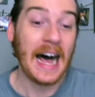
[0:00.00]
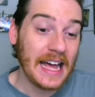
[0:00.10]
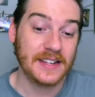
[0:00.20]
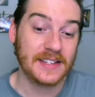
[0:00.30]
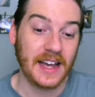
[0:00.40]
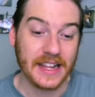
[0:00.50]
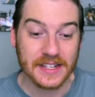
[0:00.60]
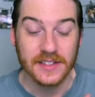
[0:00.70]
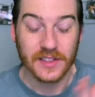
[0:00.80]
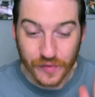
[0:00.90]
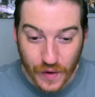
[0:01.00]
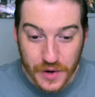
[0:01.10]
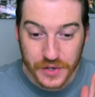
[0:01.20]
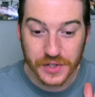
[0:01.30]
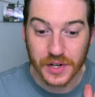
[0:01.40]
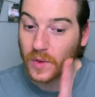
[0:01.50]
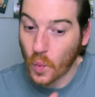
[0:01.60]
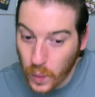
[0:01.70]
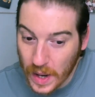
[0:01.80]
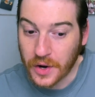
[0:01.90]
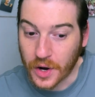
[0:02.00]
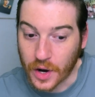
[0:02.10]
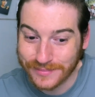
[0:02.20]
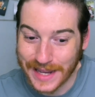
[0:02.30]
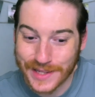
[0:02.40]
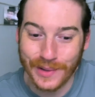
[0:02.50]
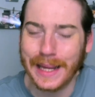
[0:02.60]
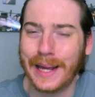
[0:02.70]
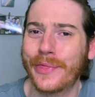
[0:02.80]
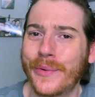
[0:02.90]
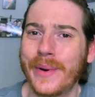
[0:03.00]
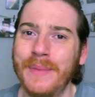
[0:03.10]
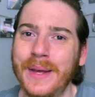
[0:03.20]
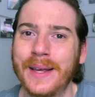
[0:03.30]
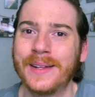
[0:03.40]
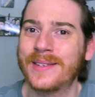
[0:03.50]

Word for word: I decided since the first winner is only like a three minute